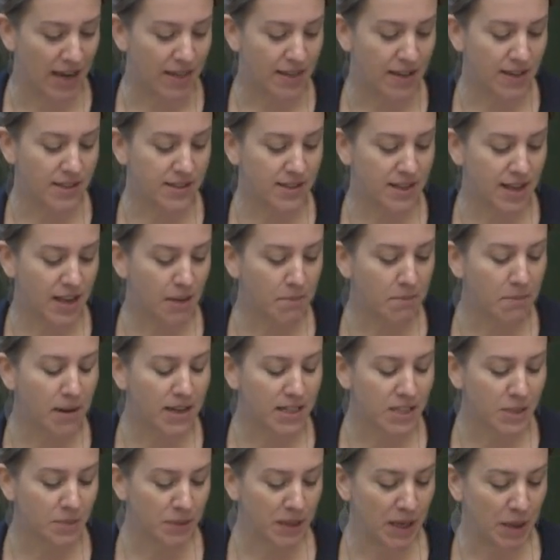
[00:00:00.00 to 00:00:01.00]
This thing
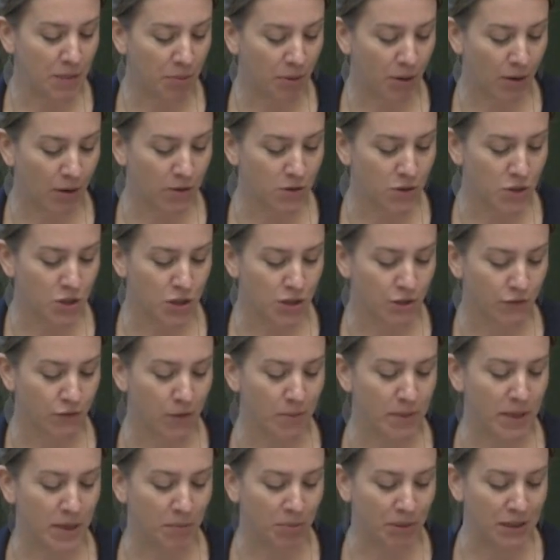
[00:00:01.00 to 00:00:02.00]
must be approached
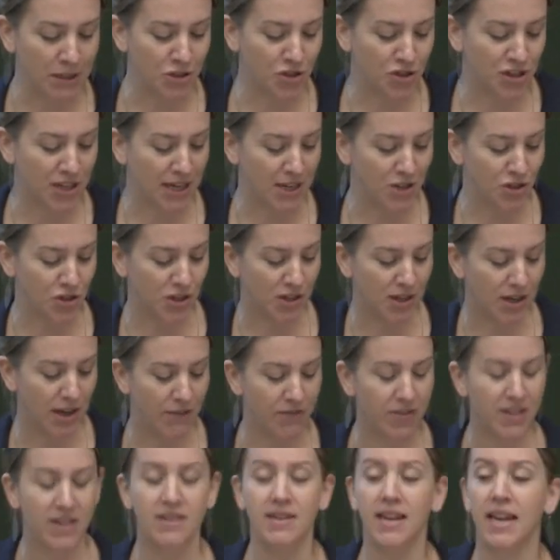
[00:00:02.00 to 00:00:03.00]
from an appreciation
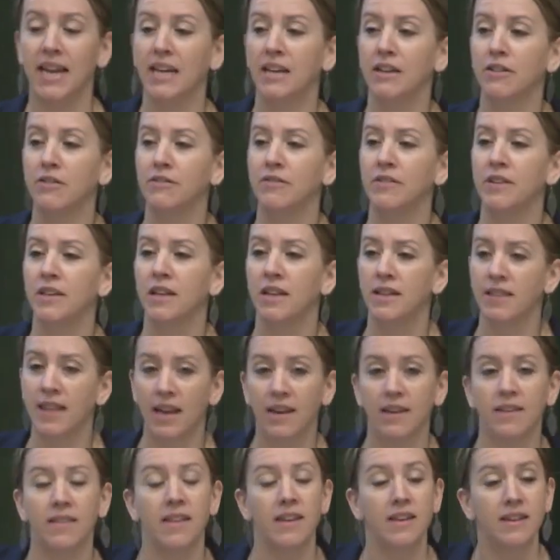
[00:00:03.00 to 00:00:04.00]
of the native
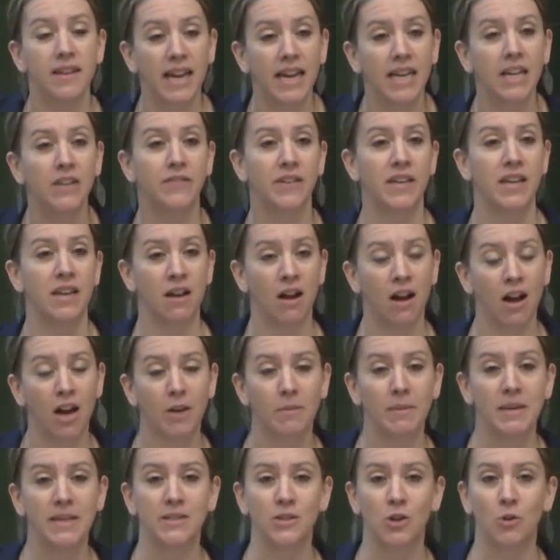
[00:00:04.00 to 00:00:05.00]
that the native
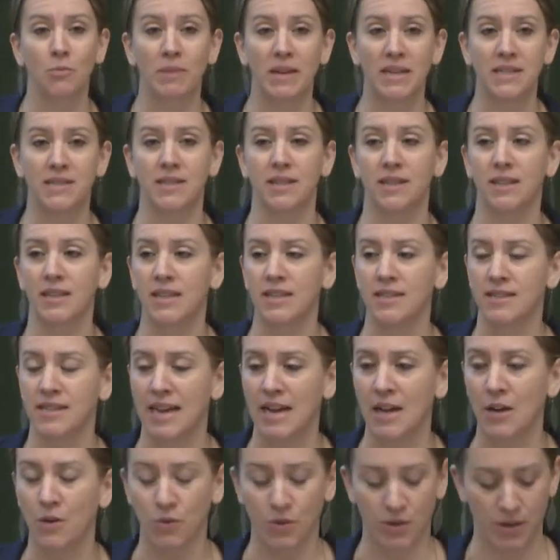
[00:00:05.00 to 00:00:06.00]
economies are basically
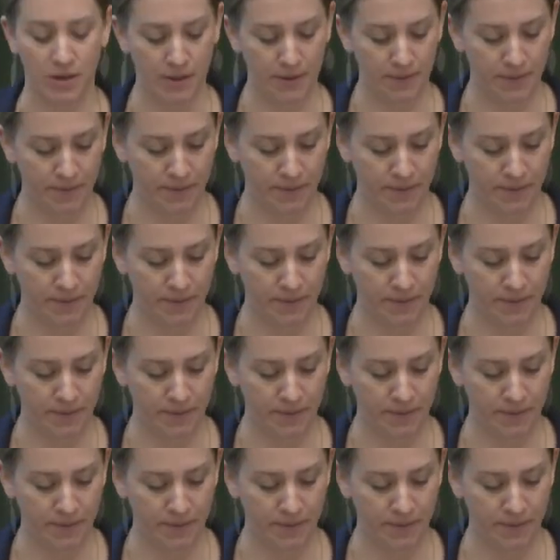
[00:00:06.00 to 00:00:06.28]
sound.